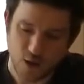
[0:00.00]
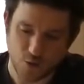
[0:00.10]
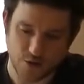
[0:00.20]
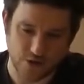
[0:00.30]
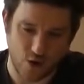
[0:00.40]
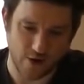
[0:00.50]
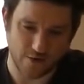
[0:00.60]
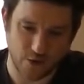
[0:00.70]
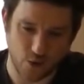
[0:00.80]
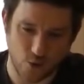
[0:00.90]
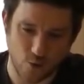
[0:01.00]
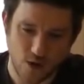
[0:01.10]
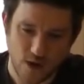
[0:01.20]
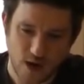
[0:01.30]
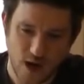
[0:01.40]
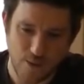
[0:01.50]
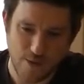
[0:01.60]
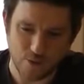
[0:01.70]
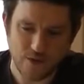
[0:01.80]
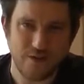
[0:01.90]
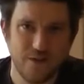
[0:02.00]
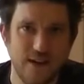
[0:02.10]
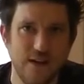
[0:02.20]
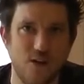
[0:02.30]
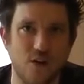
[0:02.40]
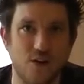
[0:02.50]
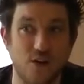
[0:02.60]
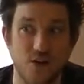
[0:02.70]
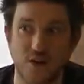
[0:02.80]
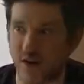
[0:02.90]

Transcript: which is kind of cool. It will definitely look good